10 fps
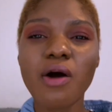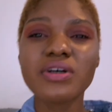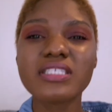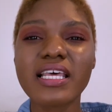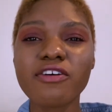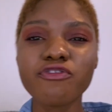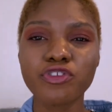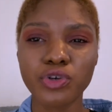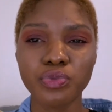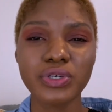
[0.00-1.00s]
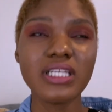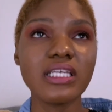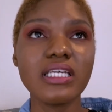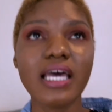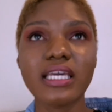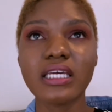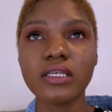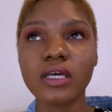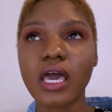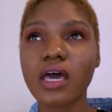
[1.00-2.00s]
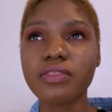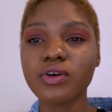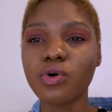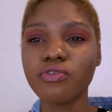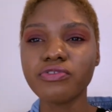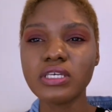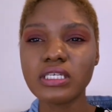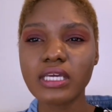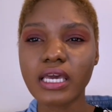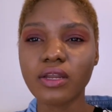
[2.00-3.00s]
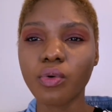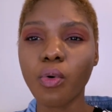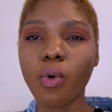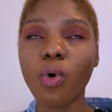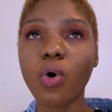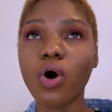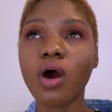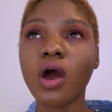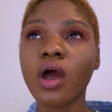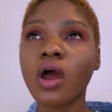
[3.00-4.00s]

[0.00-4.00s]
was never really like an ethical vegan, or,